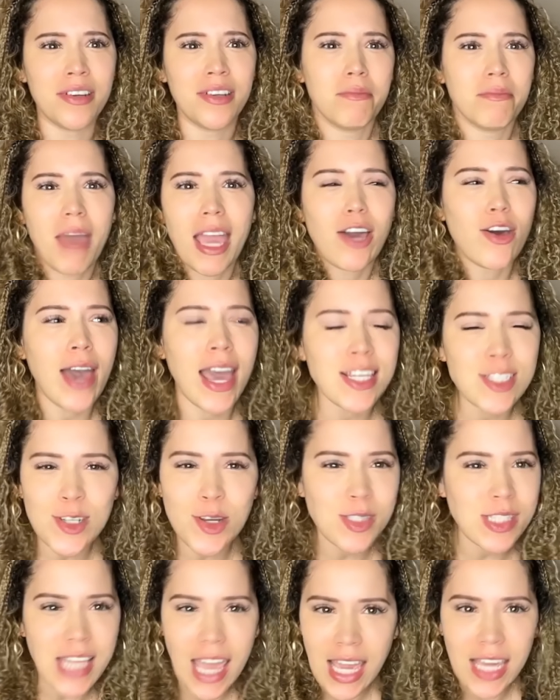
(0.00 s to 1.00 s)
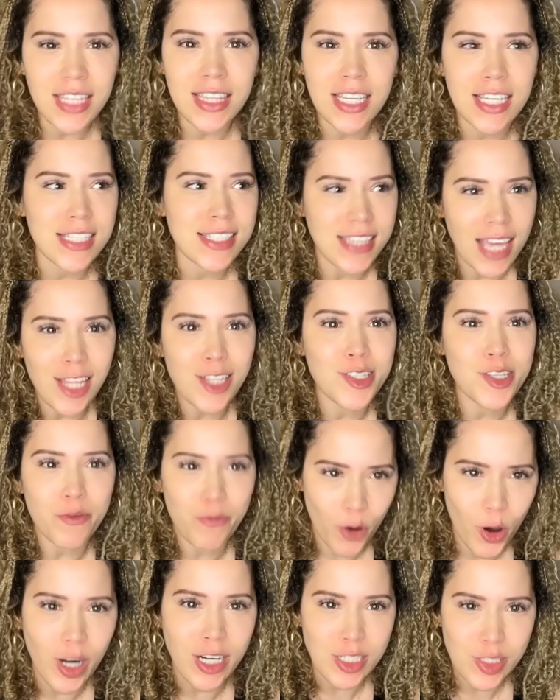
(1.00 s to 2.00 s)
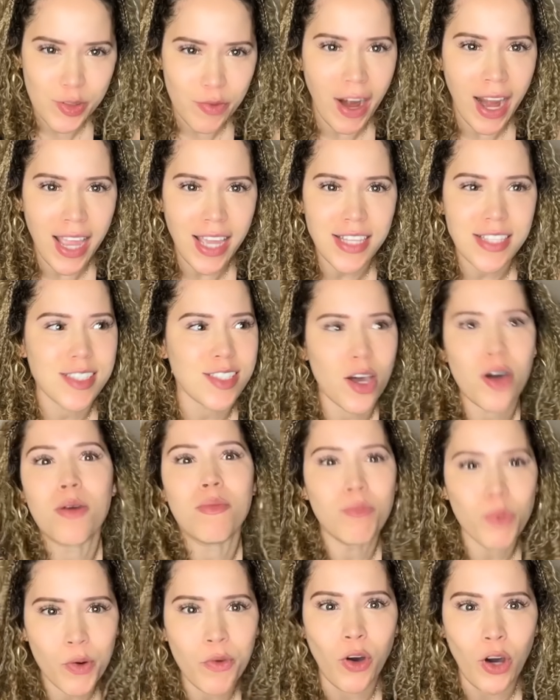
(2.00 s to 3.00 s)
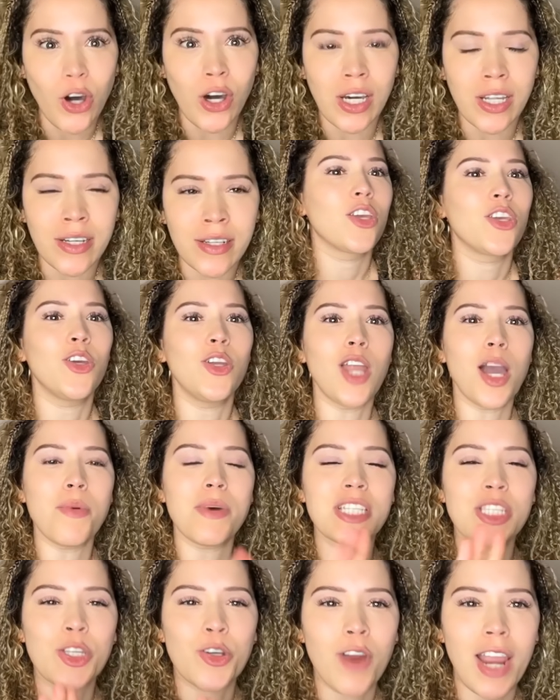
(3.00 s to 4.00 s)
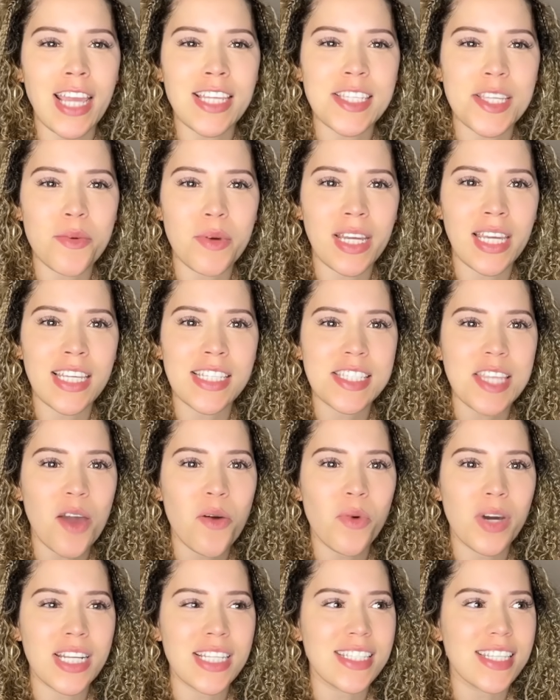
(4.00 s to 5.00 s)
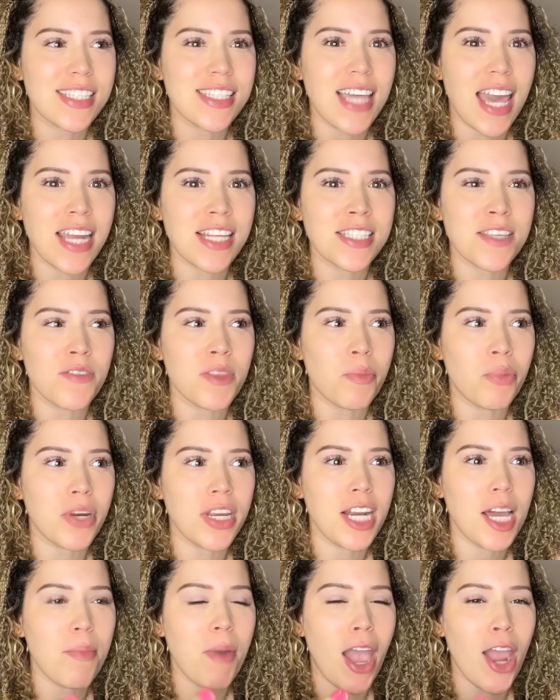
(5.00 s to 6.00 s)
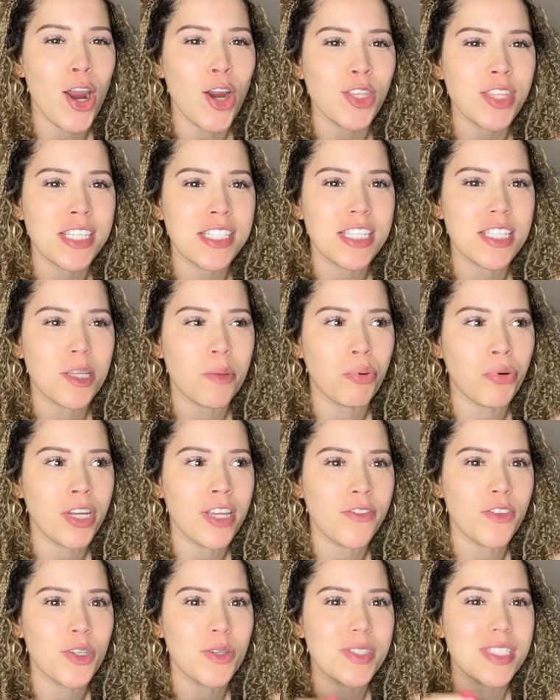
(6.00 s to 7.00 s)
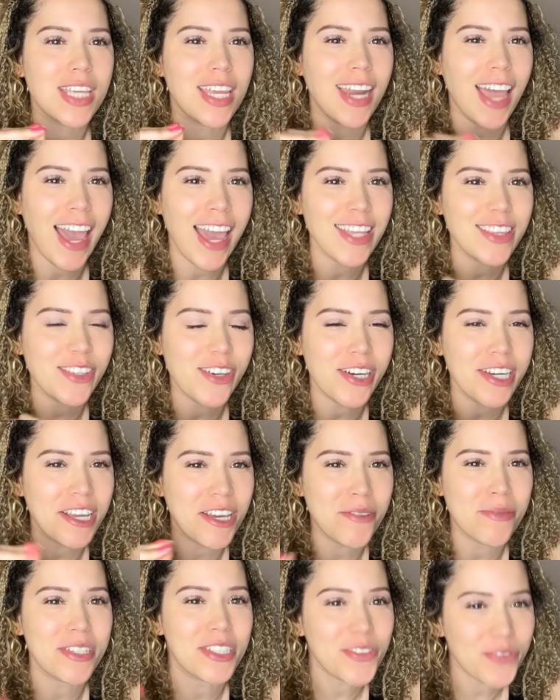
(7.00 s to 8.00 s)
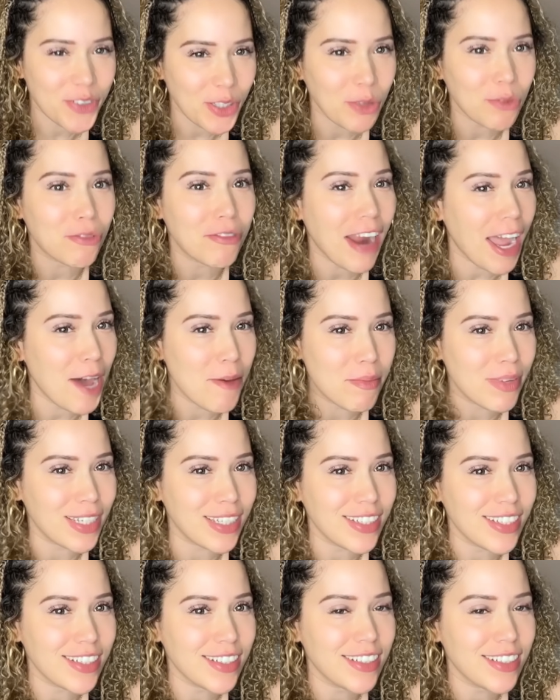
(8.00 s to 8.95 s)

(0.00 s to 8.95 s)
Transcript: Michael has no say in this. Y'all are divorced, right? So move on. You know what's crazy when he said, What is the status of the prenup? I heard this in the previews and I thought it was for Robyn.